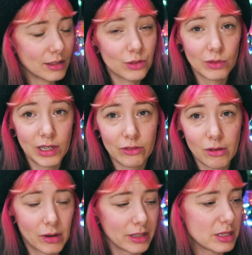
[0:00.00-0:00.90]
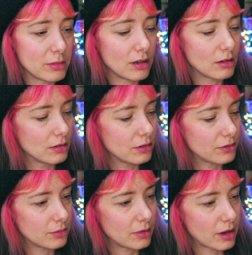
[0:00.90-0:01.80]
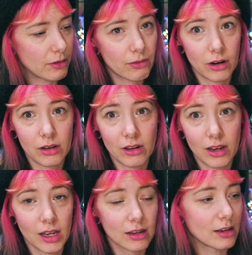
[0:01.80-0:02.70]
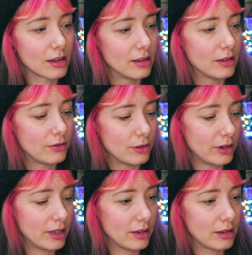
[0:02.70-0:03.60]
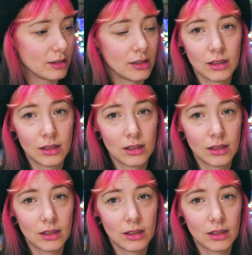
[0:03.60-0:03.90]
This really reminds me of my friend Yannicka, if you're here.